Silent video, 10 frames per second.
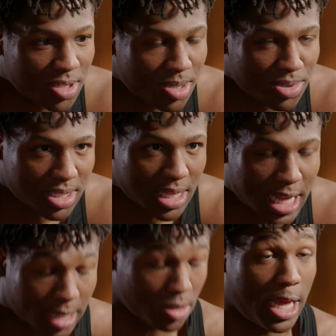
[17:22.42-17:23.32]
tub just to
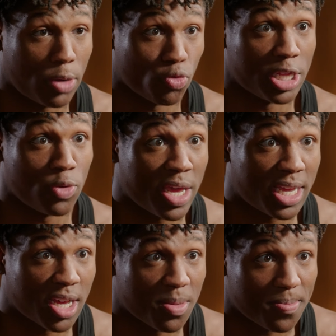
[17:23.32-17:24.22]
like, like really
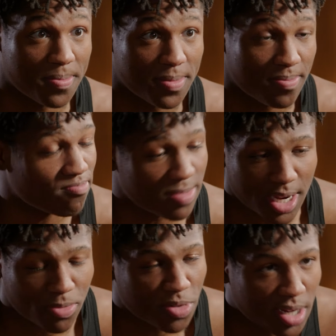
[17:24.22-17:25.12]
wake up. And
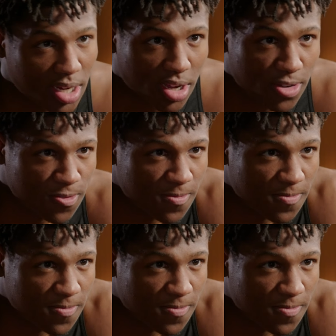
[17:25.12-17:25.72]
then I'm ready to go.